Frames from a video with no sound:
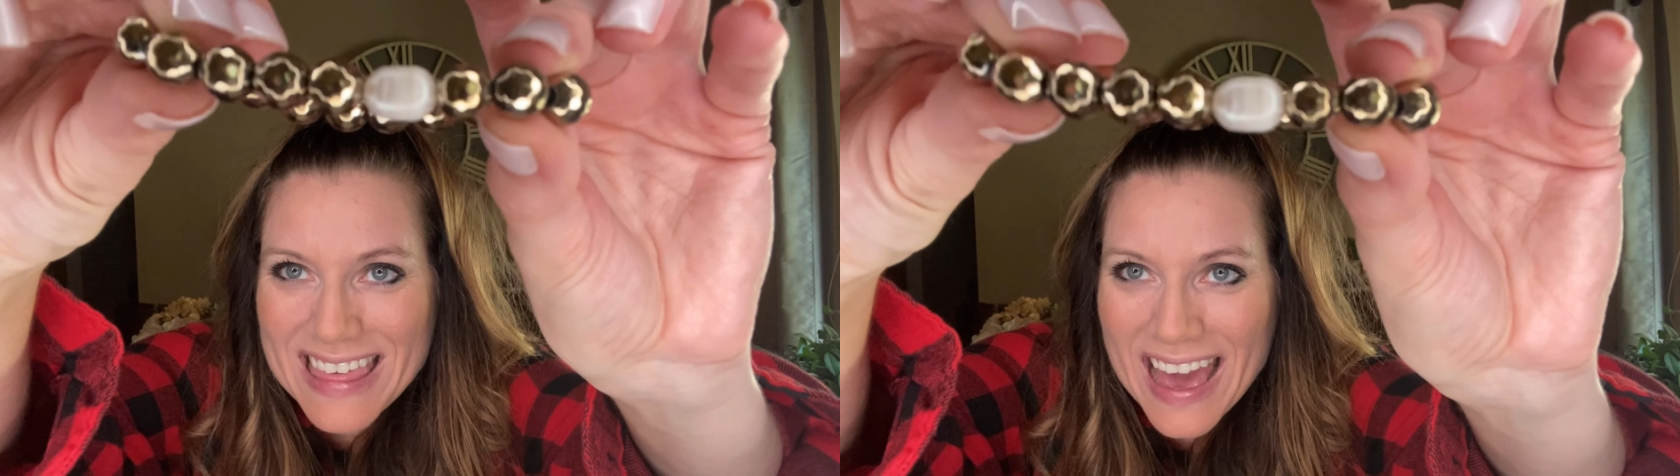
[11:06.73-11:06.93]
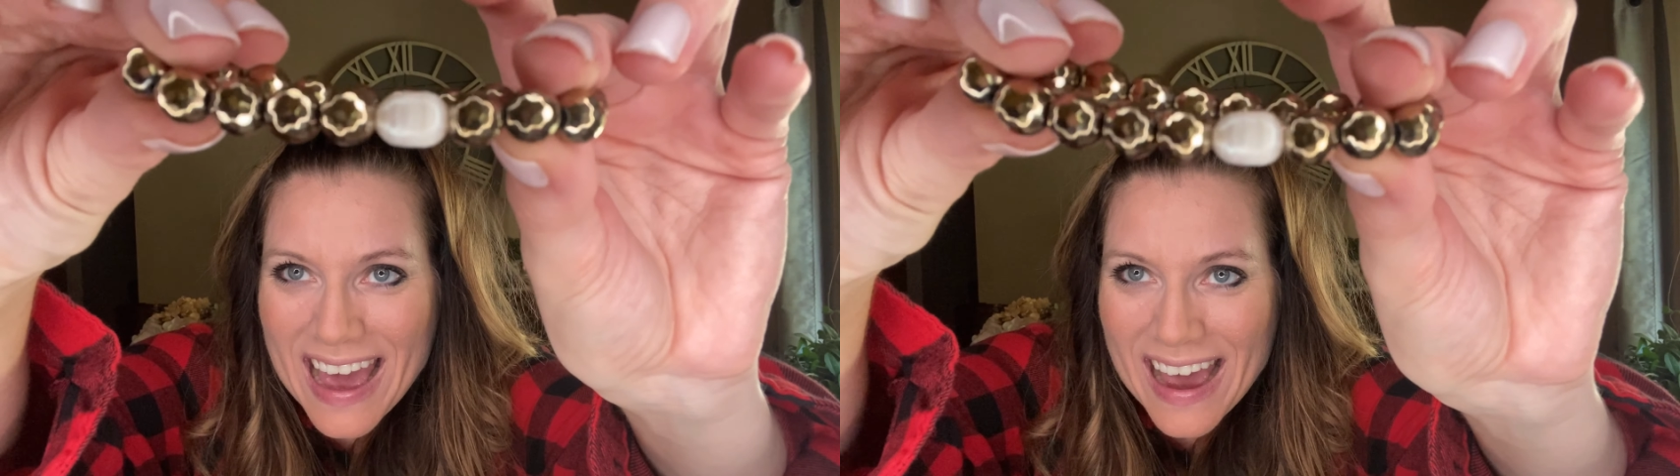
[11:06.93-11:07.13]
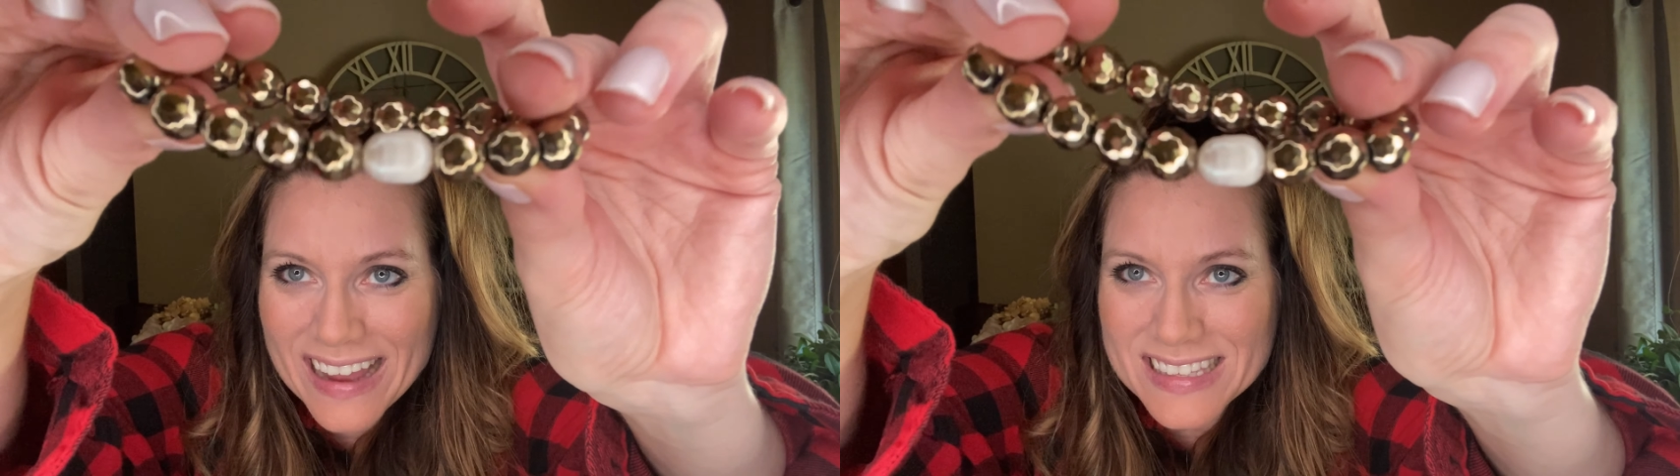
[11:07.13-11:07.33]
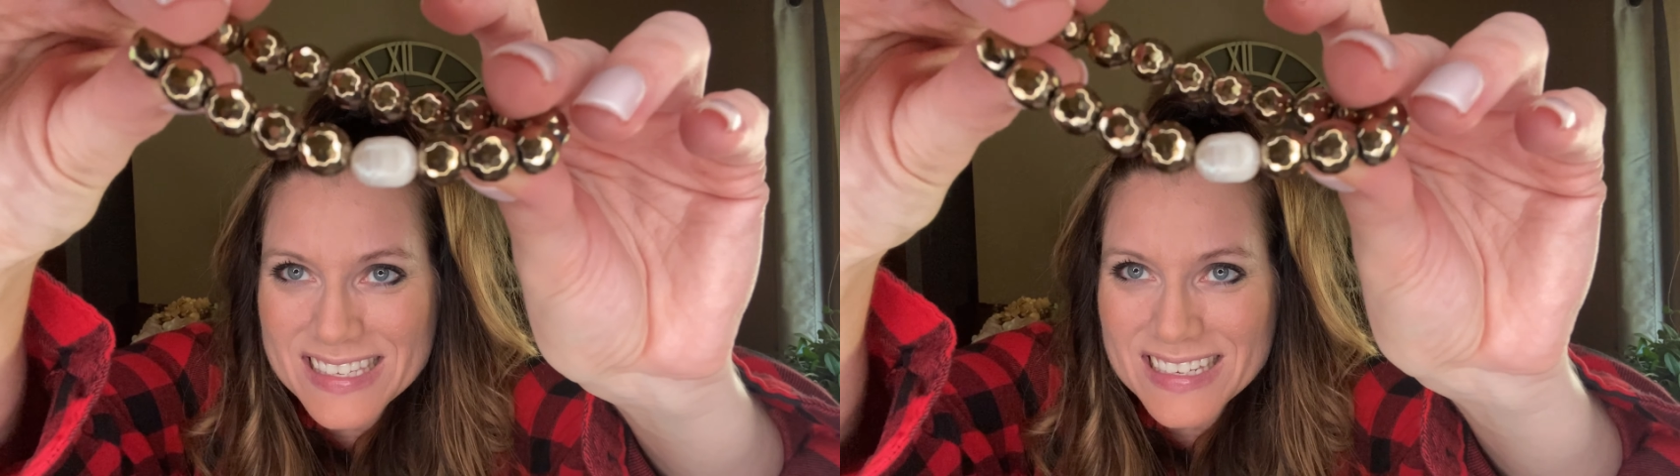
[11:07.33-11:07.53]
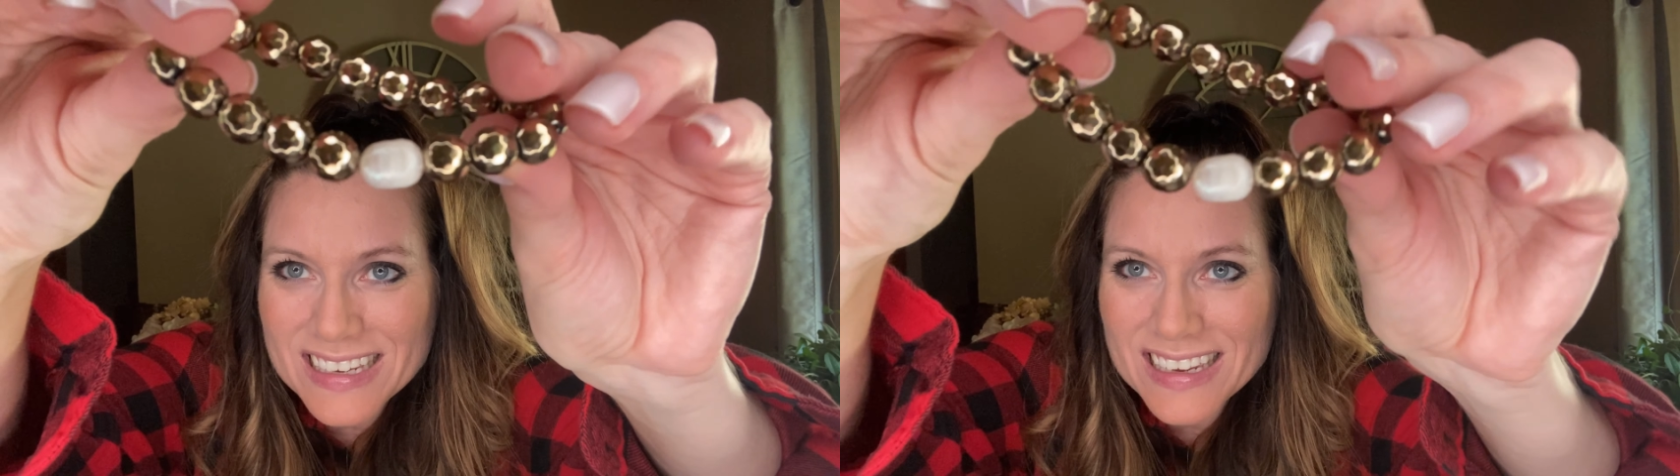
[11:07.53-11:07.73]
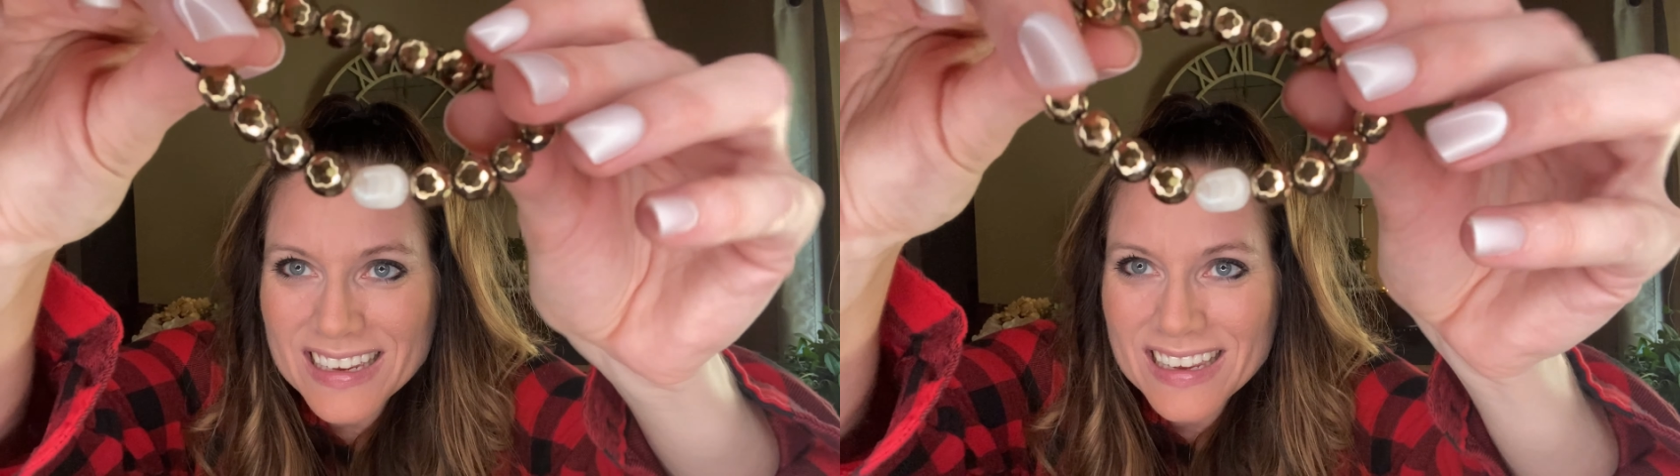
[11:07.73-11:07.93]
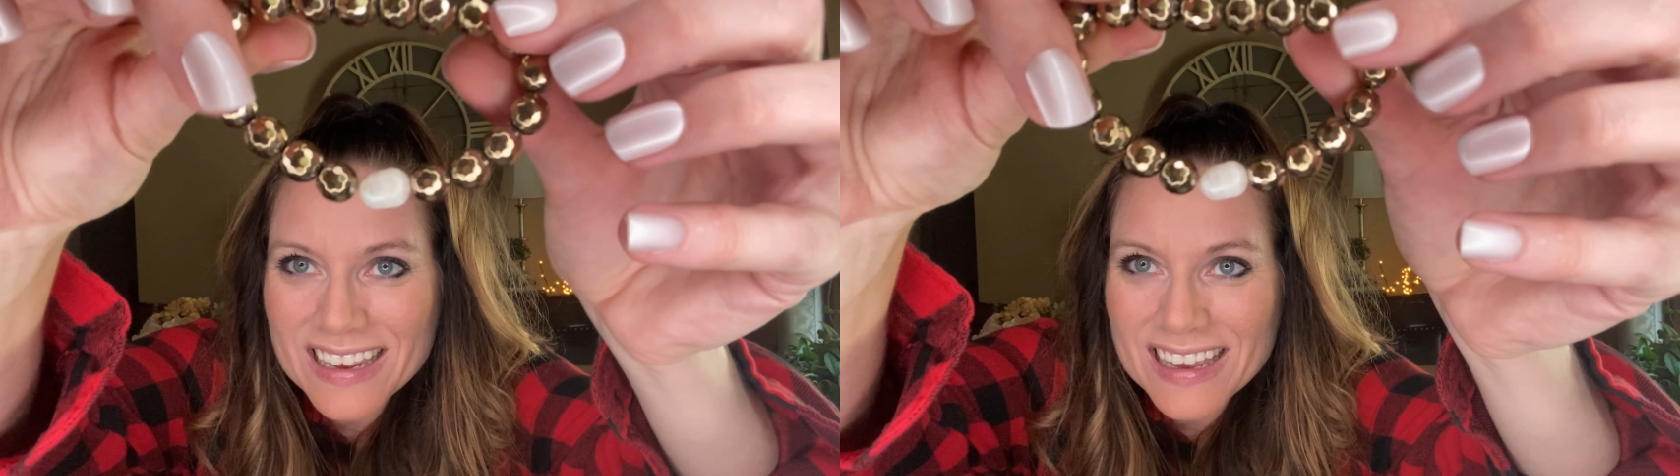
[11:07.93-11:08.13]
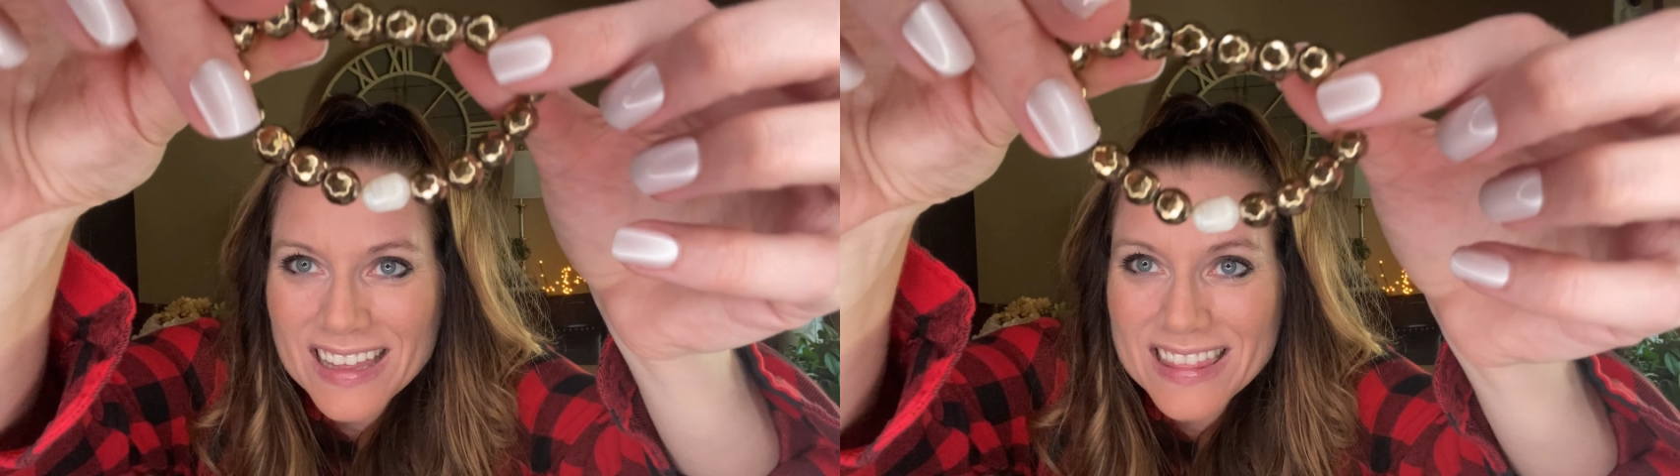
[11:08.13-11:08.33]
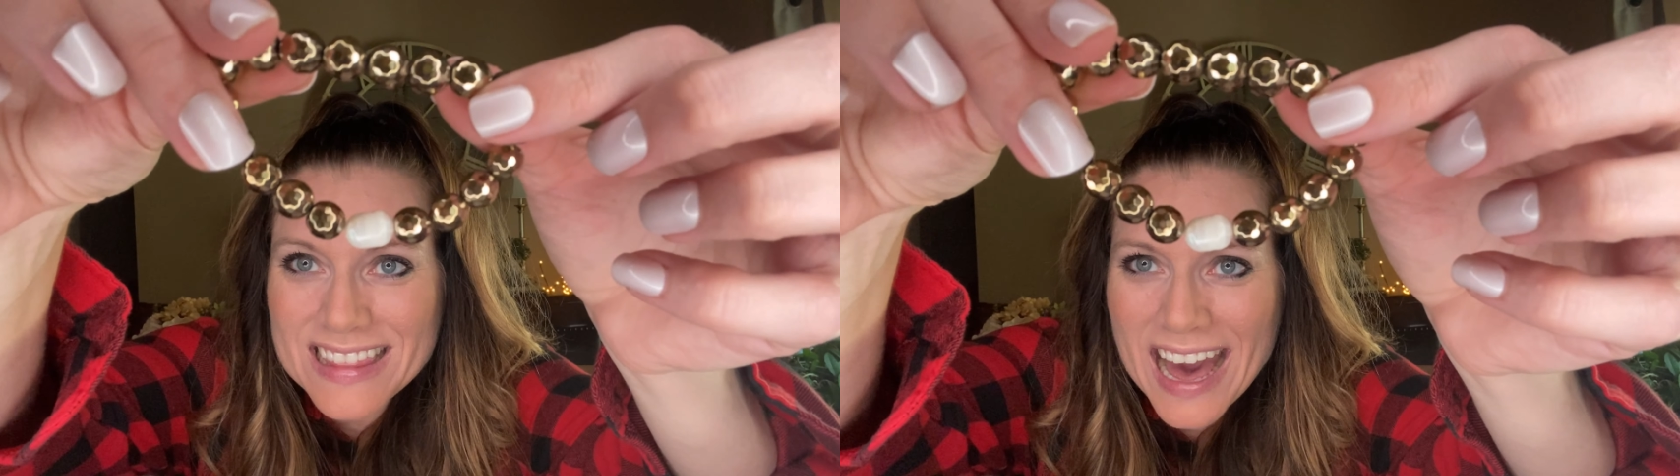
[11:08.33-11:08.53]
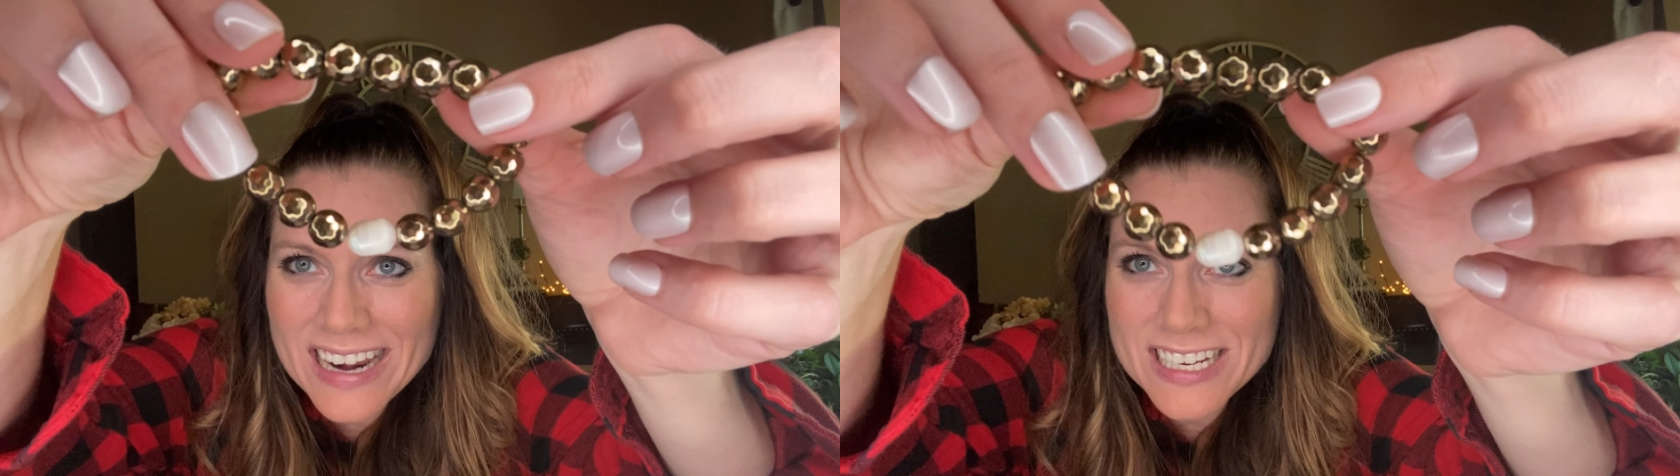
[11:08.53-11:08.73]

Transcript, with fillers: that. That